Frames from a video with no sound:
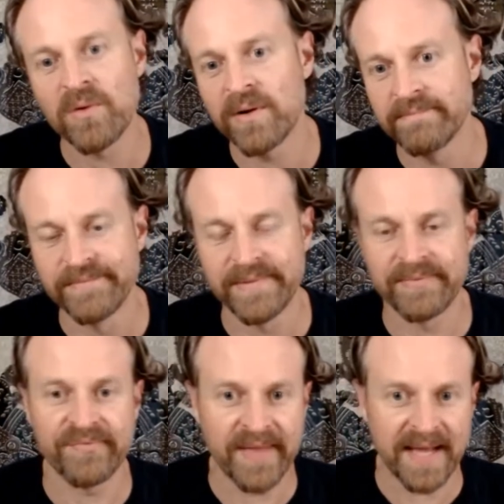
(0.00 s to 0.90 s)
and
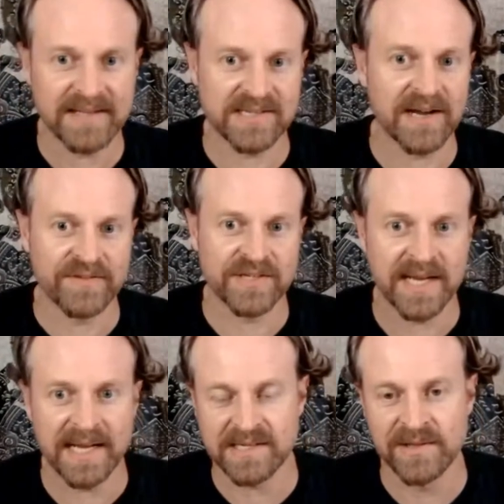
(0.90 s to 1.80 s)
that stuff just
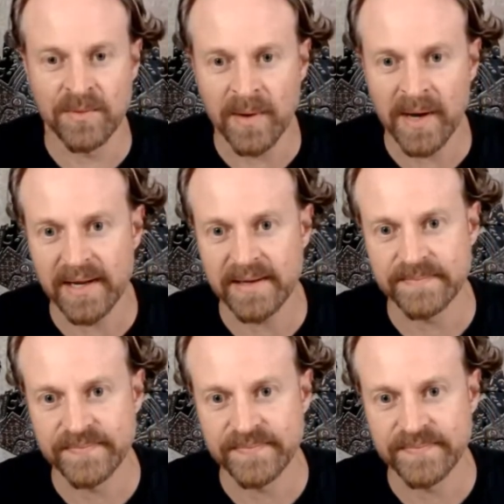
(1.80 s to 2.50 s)
gets in the way.